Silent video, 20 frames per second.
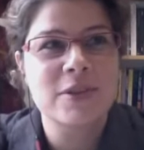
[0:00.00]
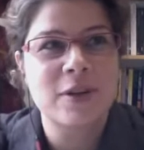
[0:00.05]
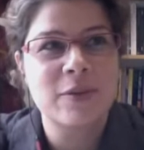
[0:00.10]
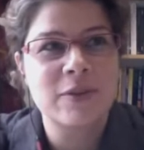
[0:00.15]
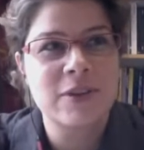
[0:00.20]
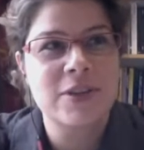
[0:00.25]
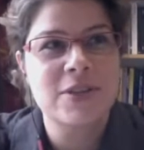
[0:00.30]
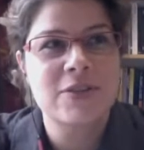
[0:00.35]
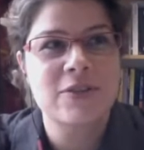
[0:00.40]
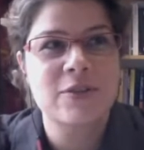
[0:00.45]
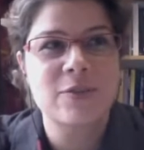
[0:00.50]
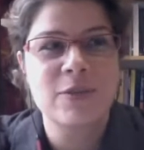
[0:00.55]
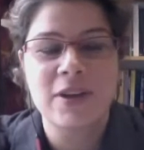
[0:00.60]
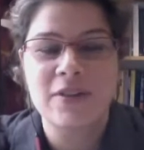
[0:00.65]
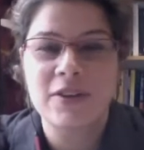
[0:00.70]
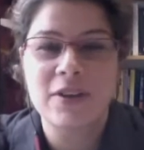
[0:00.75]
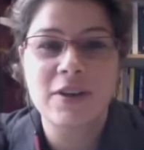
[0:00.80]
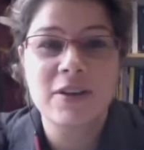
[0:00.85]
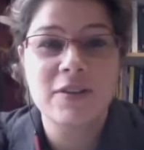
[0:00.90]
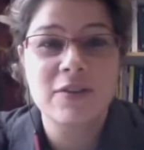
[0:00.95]
obvious from that
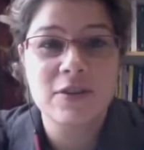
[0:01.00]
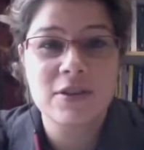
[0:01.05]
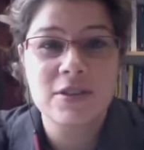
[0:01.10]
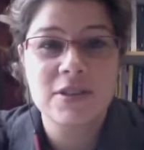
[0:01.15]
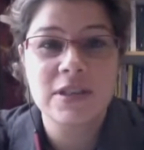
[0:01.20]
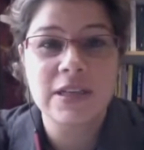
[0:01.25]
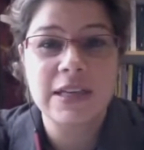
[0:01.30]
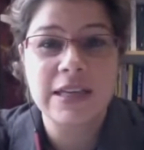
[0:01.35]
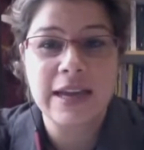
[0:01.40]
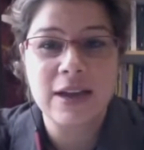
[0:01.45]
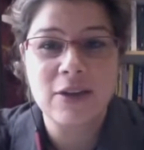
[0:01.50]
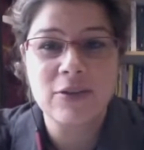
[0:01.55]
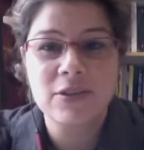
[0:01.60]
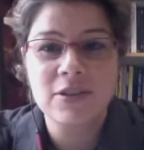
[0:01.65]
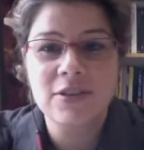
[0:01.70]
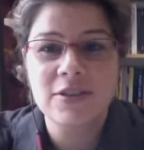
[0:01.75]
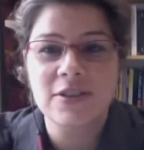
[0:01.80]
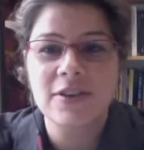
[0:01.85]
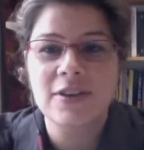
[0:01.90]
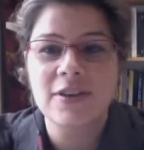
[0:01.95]
very first
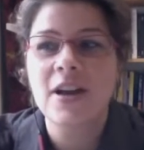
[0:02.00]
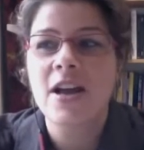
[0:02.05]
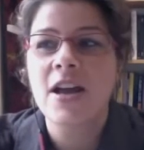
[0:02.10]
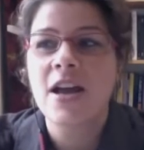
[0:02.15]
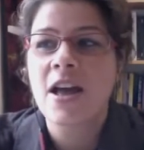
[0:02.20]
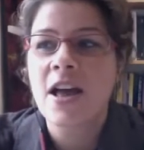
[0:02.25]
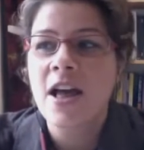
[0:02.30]
encounter